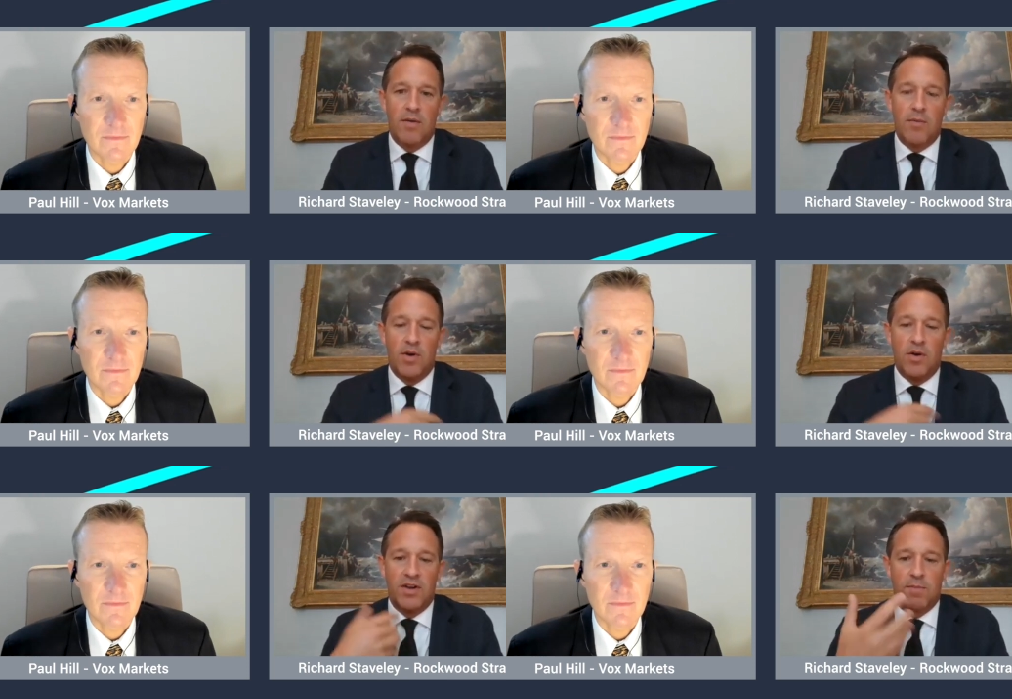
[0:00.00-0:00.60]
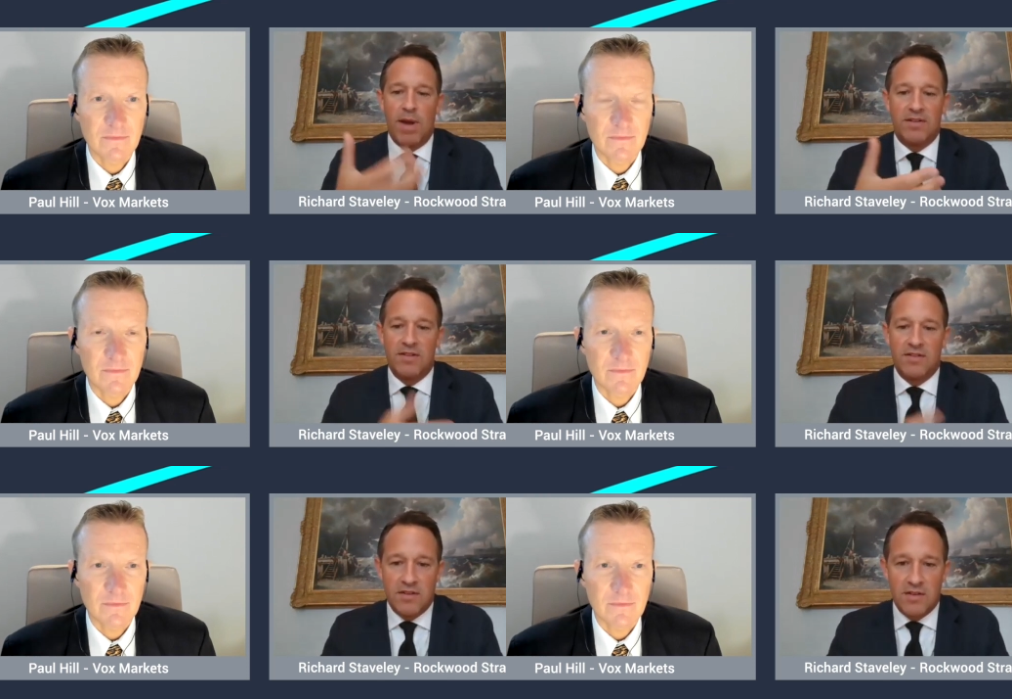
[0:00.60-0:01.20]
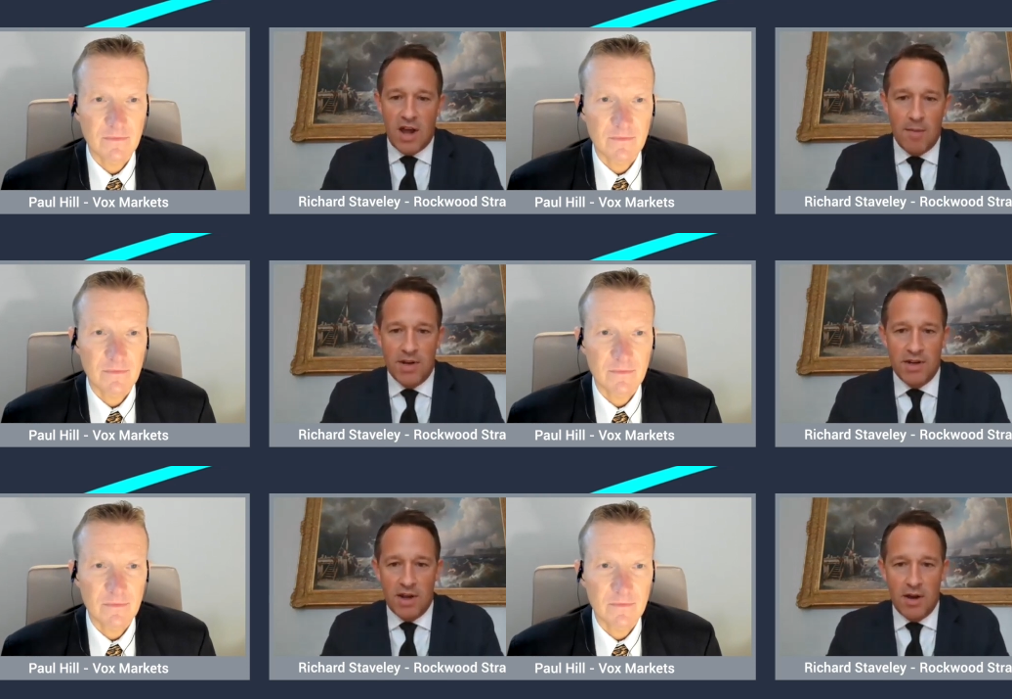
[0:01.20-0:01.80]
Speaker 1: not expecting to come
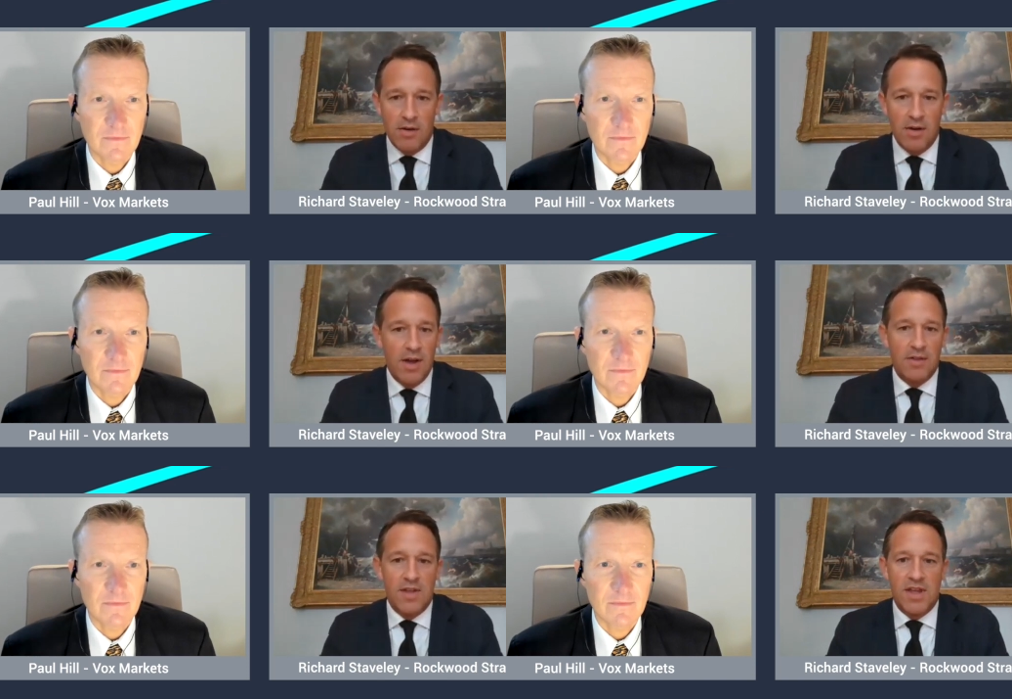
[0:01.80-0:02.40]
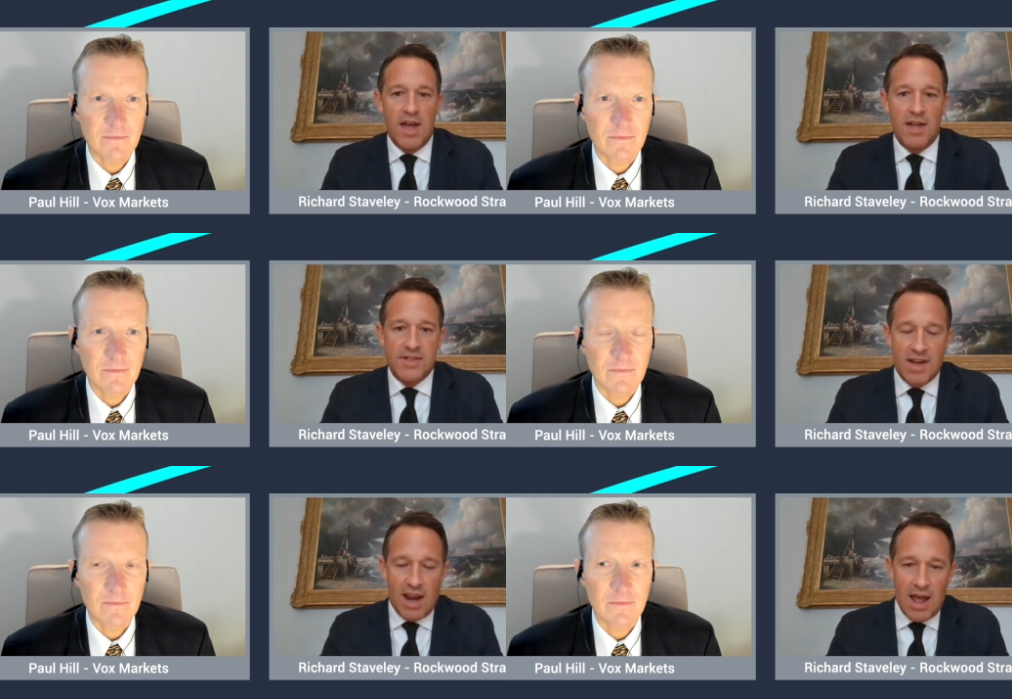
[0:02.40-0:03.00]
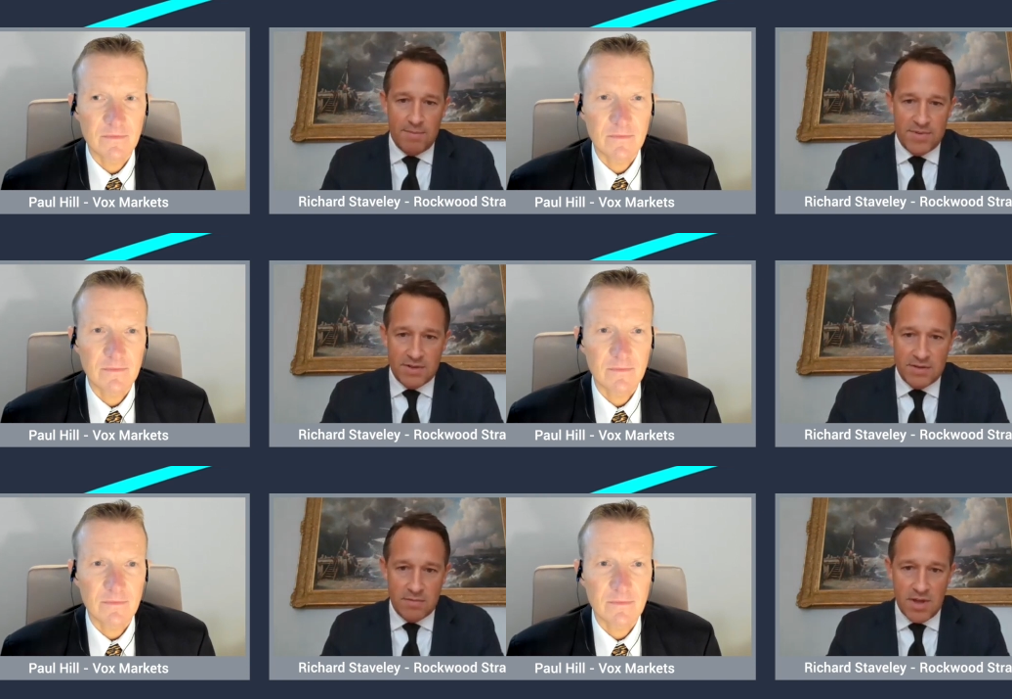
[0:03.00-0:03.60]
in and go the yen's
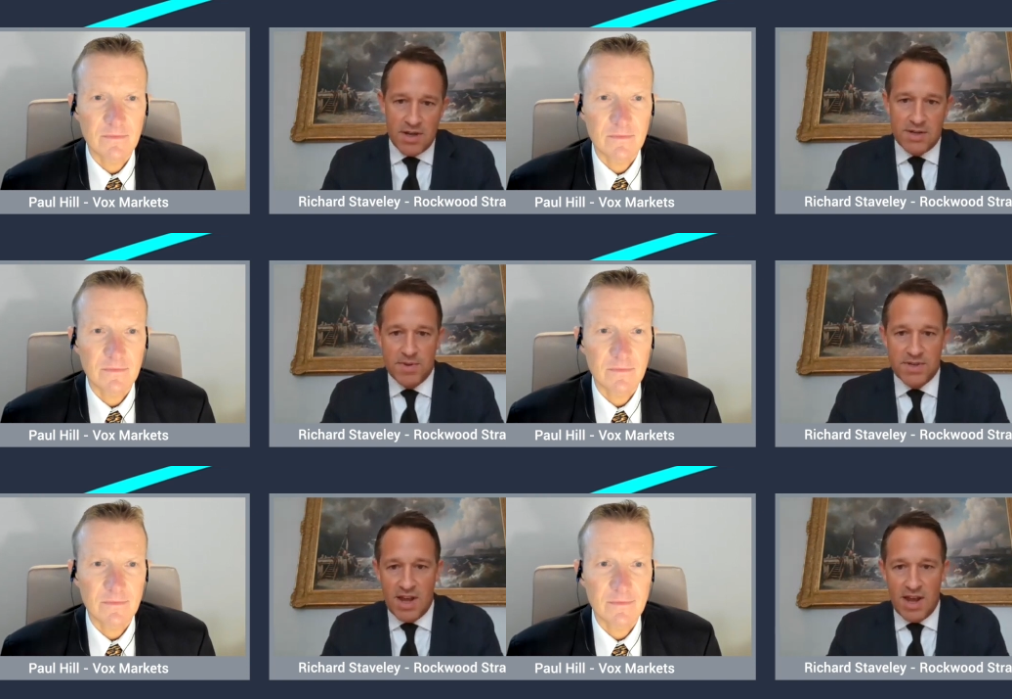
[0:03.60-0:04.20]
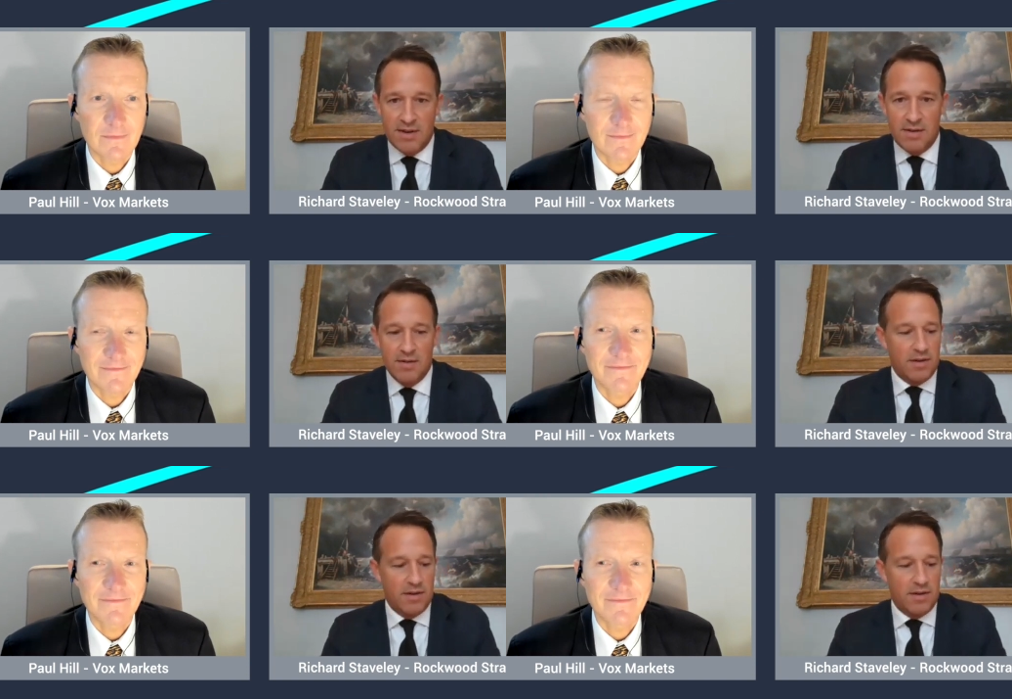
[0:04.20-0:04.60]
collapsed 30%.